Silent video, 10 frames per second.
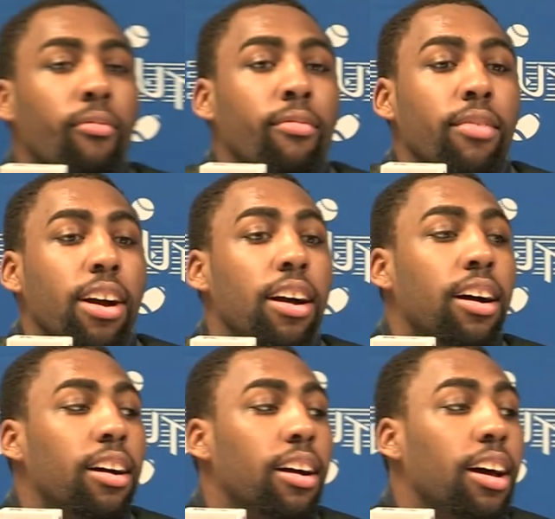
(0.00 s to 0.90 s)
and
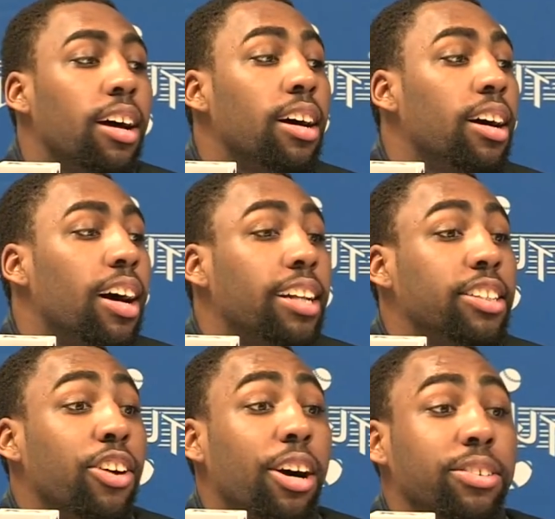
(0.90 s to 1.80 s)
attack? Uh, I didn't
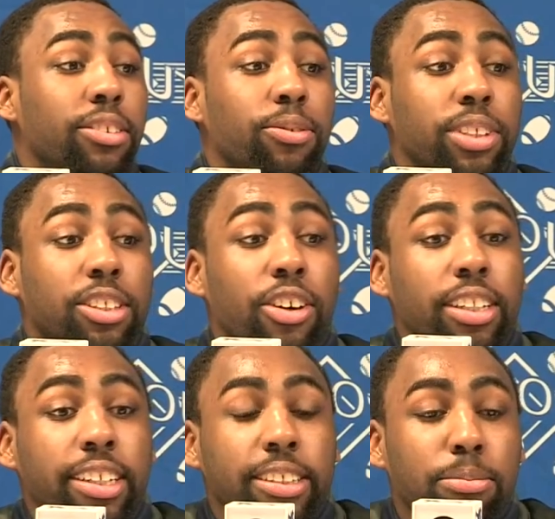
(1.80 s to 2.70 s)
know I was going to
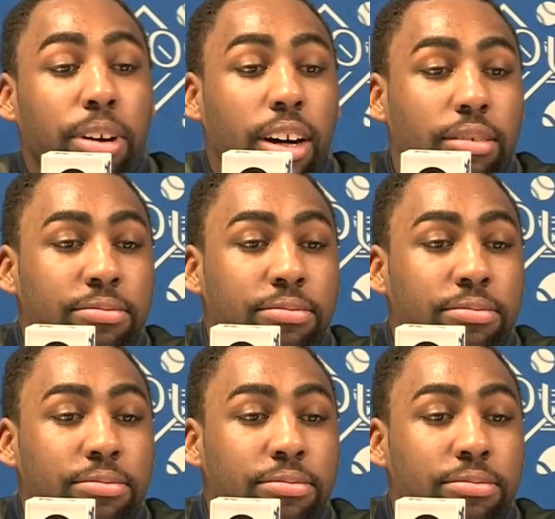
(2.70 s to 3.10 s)
get the ball.